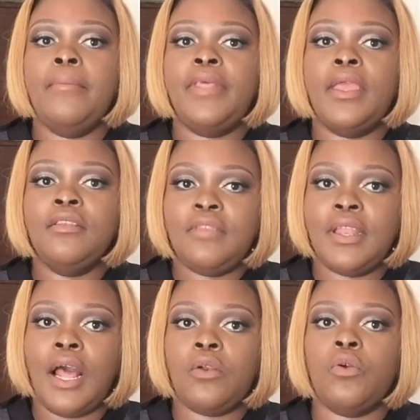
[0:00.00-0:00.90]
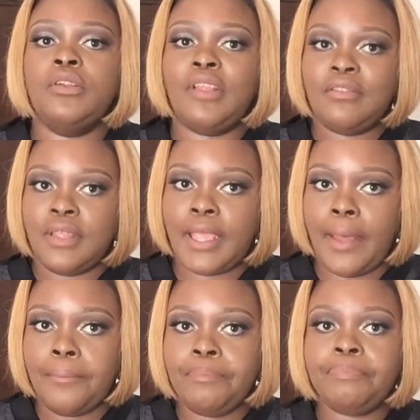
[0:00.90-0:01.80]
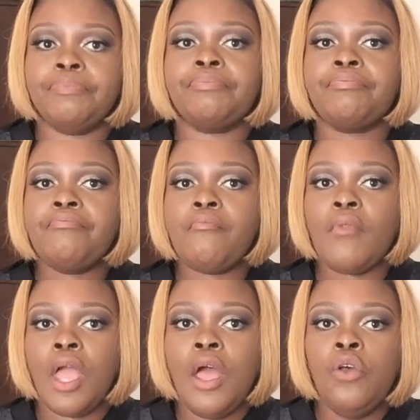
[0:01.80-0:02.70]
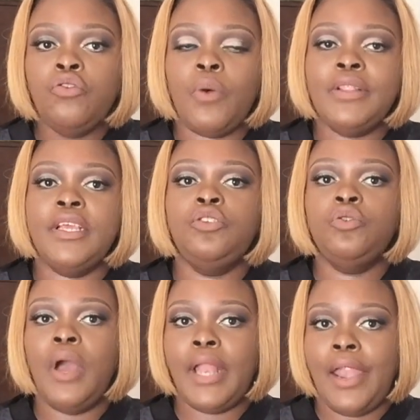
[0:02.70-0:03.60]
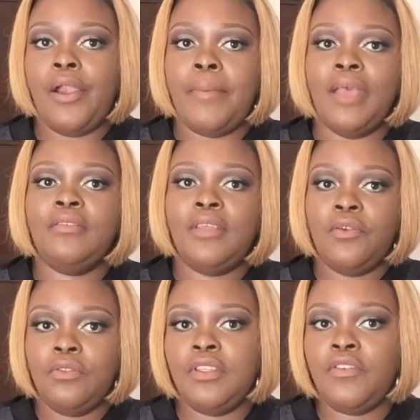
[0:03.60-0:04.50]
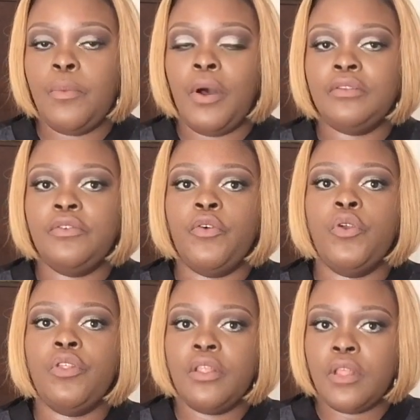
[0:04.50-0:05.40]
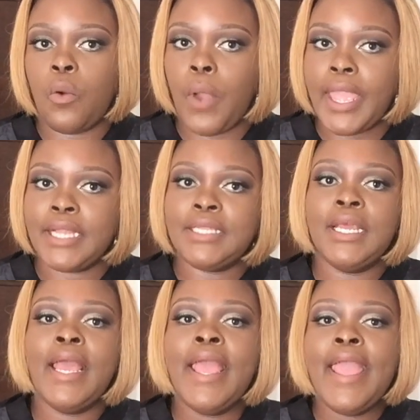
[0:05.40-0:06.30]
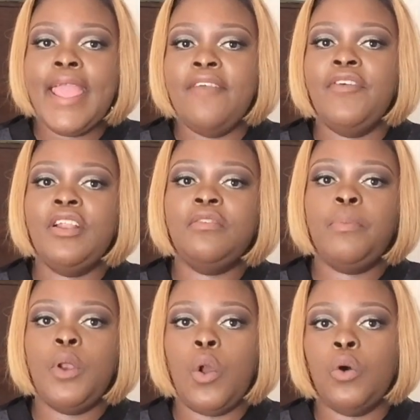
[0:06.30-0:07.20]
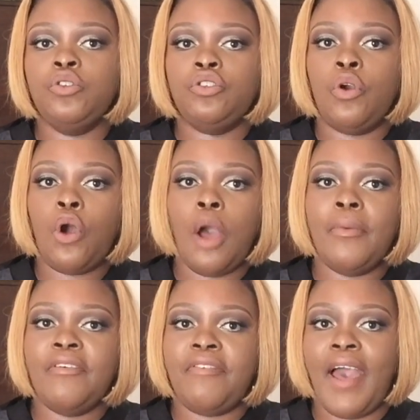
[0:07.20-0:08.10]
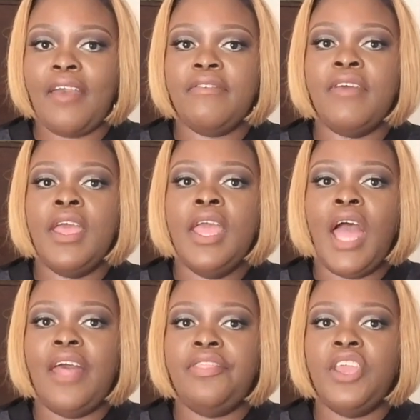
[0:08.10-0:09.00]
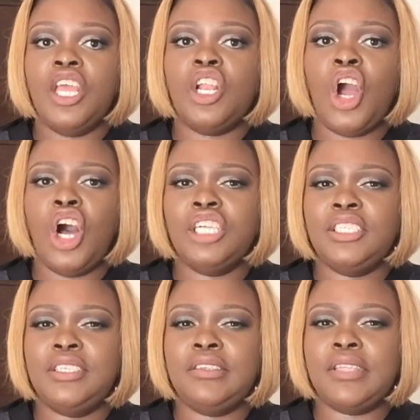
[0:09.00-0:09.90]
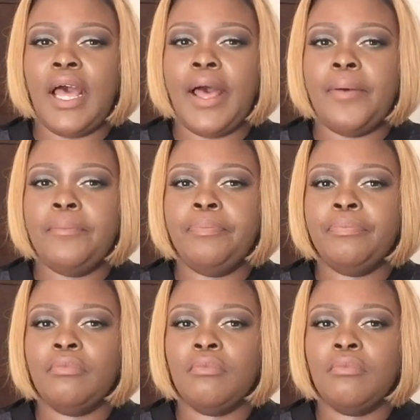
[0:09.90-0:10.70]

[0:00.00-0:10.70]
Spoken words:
they send out orders as they come. So what they do at Aramex, they receive your parcel for you, then they weigh it. If it is below 0.5, I think it costs, I'm